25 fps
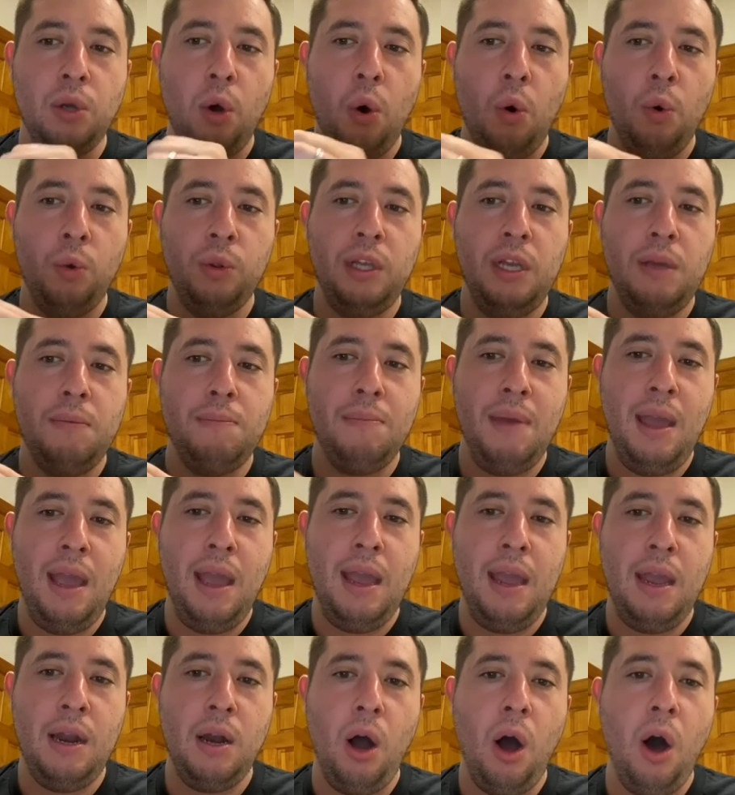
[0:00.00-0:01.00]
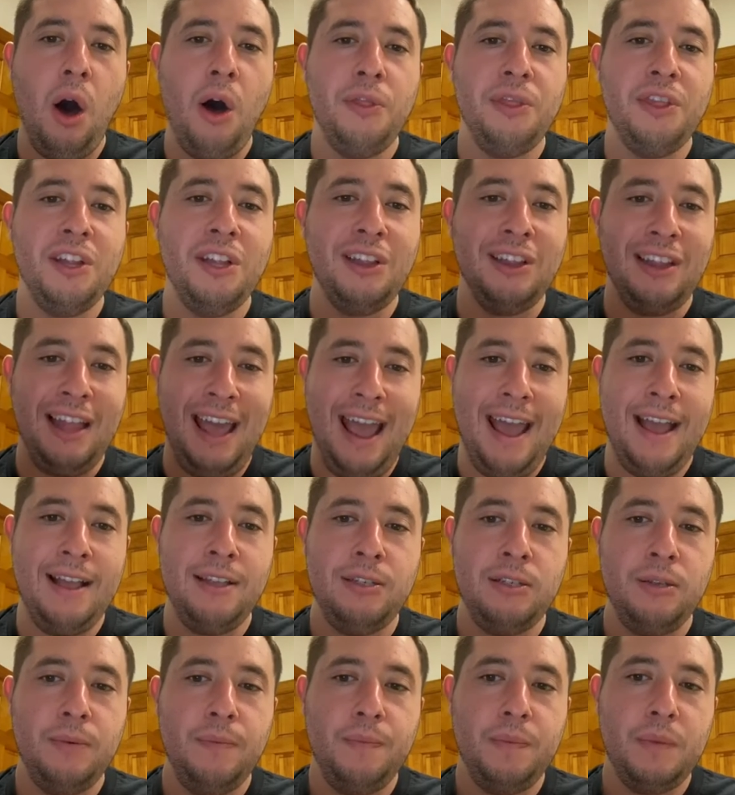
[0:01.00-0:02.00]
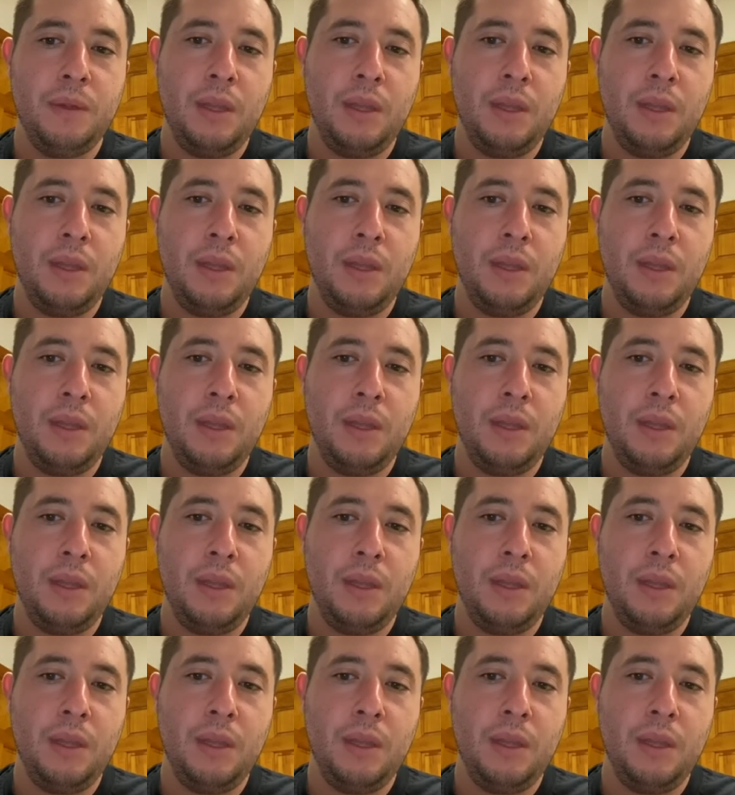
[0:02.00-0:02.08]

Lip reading: only made on the land,